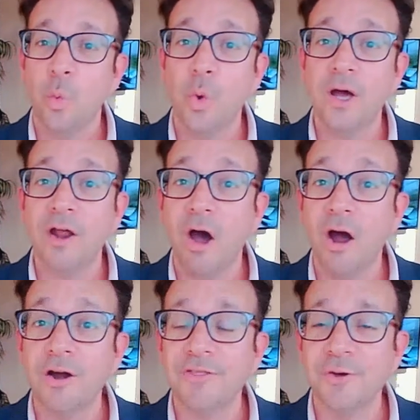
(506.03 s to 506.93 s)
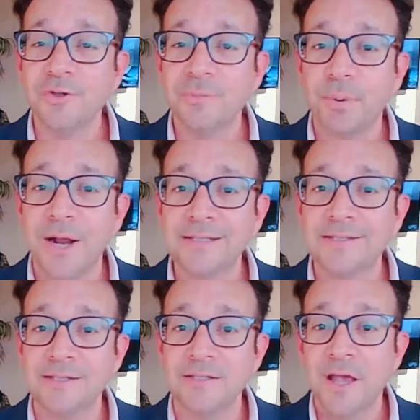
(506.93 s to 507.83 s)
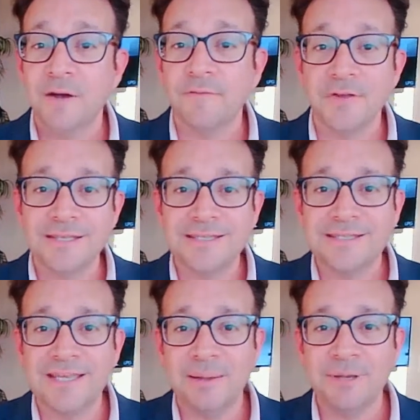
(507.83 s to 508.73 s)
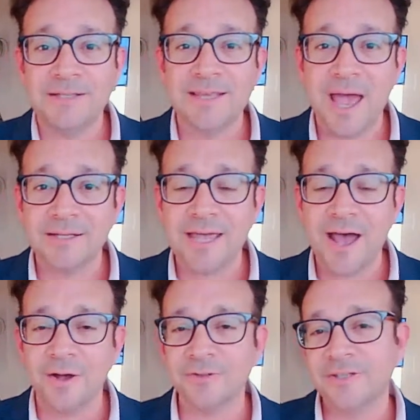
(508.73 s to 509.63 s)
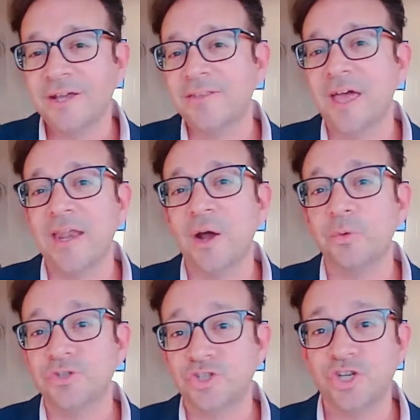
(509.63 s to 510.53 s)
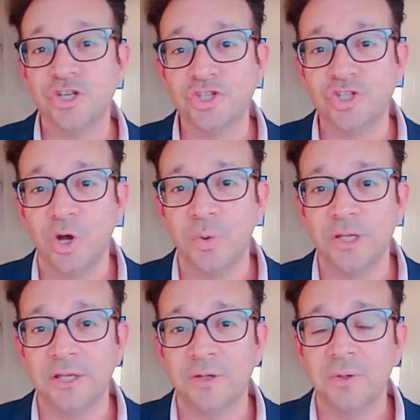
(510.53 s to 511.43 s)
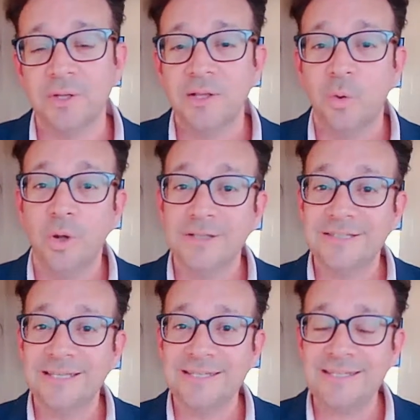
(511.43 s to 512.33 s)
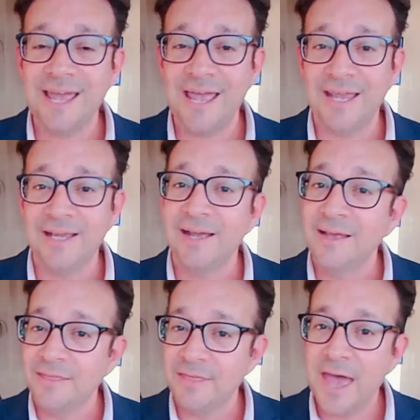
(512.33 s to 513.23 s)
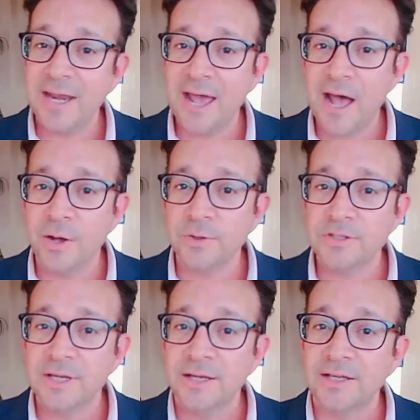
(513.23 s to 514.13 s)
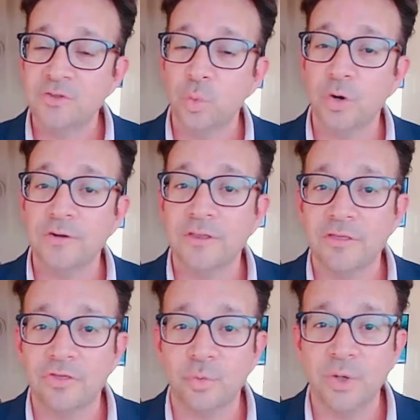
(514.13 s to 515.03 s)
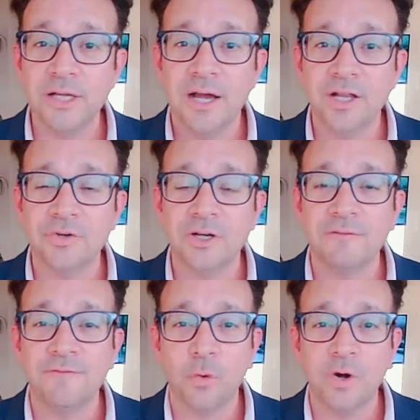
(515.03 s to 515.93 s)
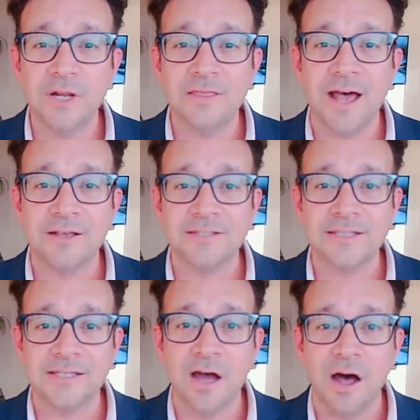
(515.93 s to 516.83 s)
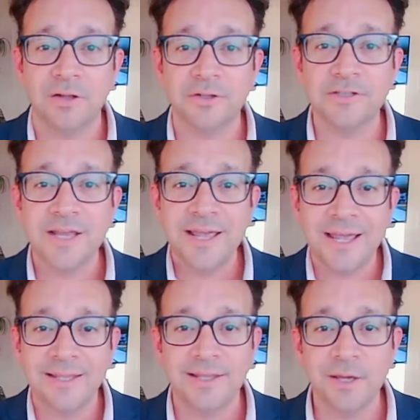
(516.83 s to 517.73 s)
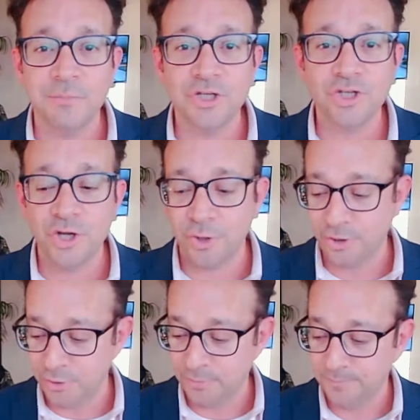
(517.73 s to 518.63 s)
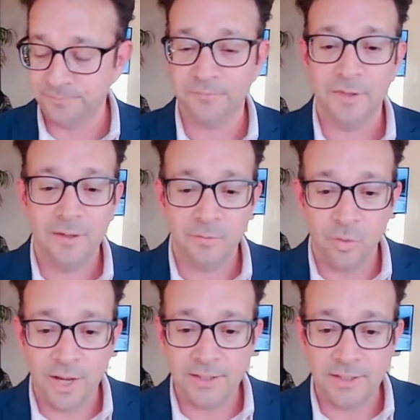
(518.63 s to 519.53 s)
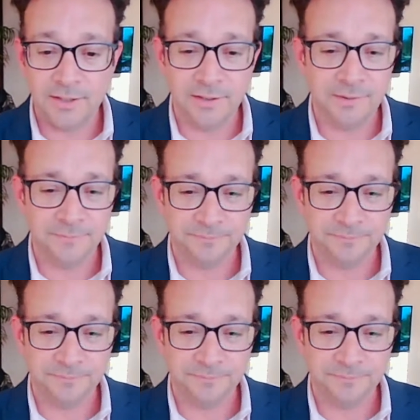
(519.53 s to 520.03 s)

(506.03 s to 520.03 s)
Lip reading: What are those prices for the same exact house that I was just showing you? Well, today, that house is worth $340,000, and let me show you right here.